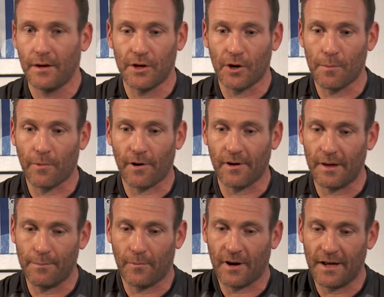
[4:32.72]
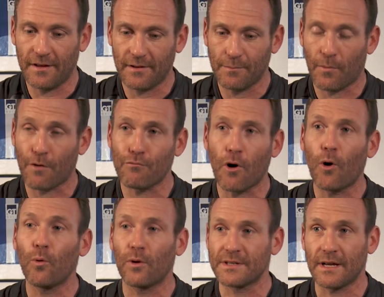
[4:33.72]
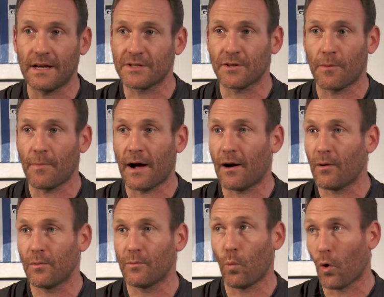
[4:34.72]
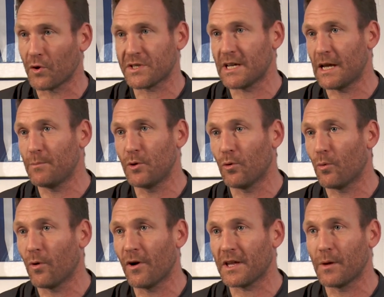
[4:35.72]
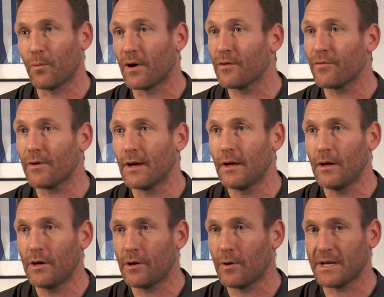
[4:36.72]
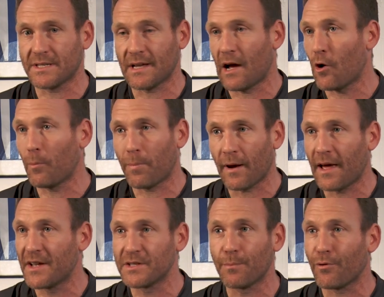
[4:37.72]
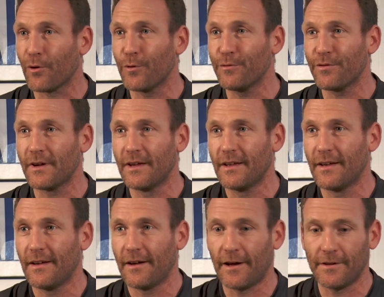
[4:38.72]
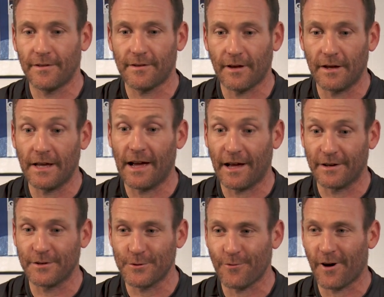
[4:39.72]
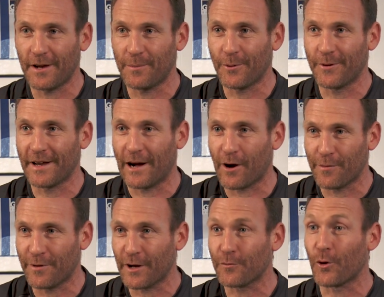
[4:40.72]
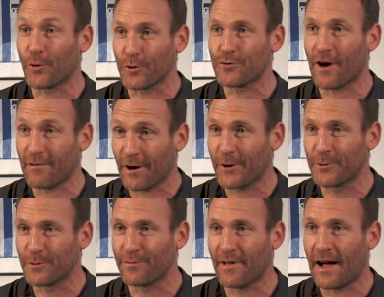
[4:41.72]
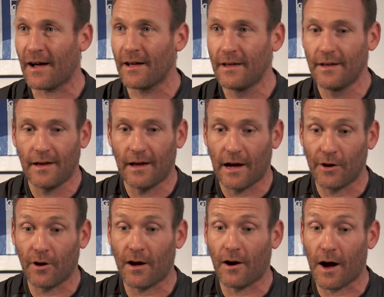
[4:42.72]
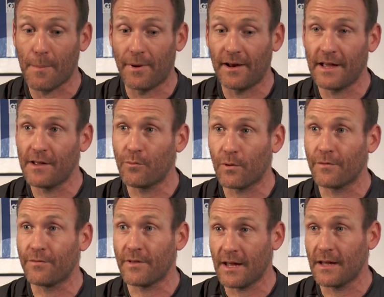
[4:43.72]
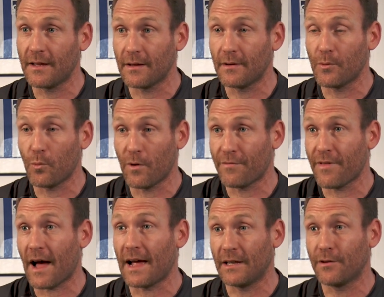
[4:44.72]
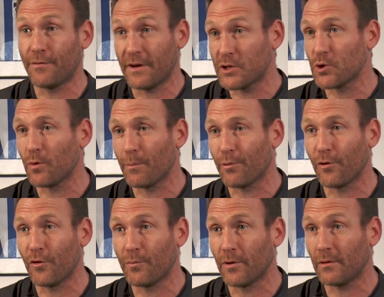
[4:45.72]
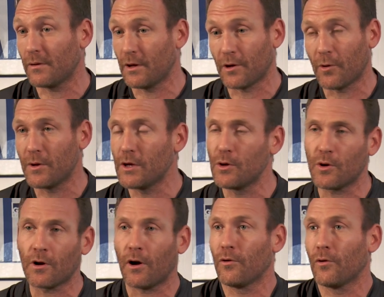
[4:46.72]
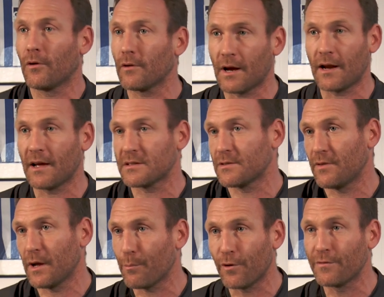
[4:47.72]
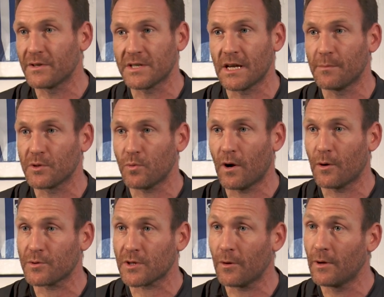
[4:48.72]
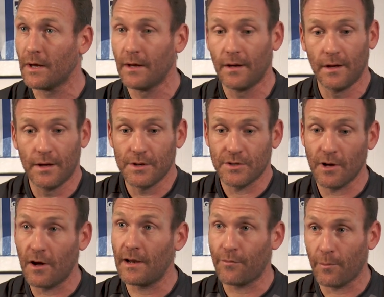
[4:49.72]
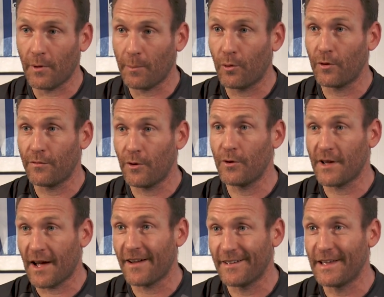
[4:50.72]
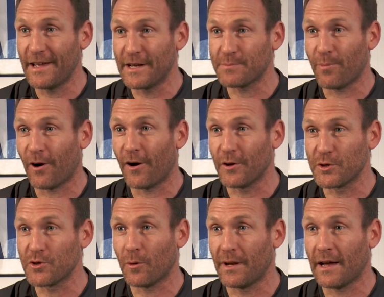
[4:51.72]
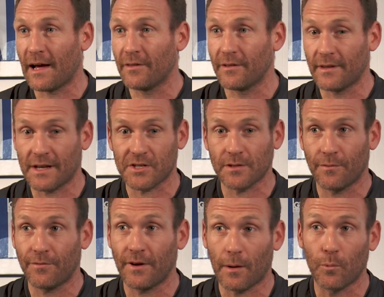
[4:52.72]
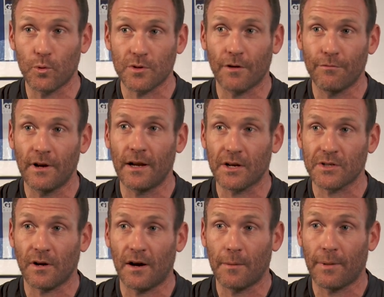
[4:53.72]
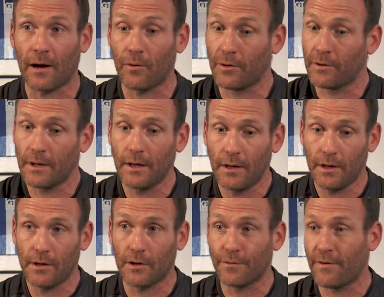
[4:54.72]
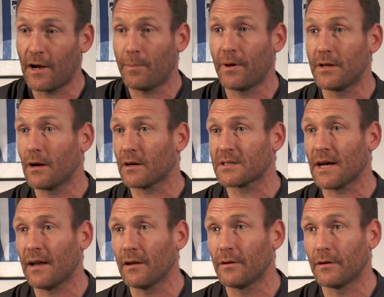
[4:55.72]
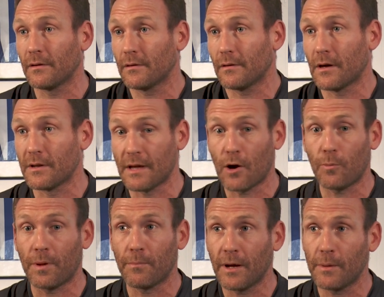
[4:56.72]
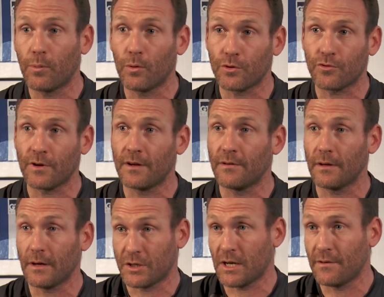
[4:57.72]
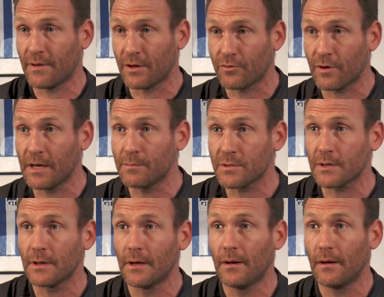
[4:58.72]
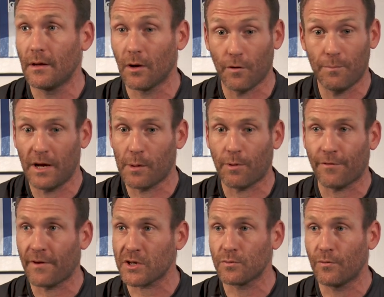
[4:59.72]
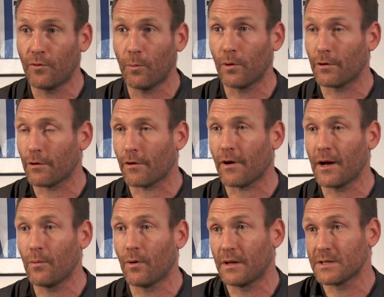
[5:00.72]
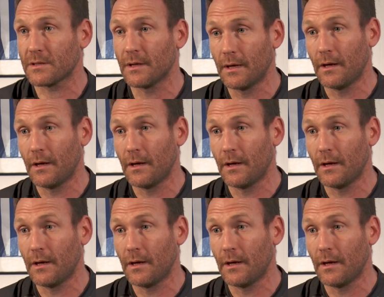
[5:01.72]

you know, my role as it is, no matter what team you're working with, you know, is to help players improve. And yeah, and you rightly point out, I think I've got a good track record of that. And I believe with that individual improvement, you know, you can't not collectively improve the team as well. So certainly from my point of view, yeah, it is part of the job in hand. And that's something I'm also really excited about. And, you know, developing young talent and helping people achieve their dreams, you know, being a professional footballer and a great one is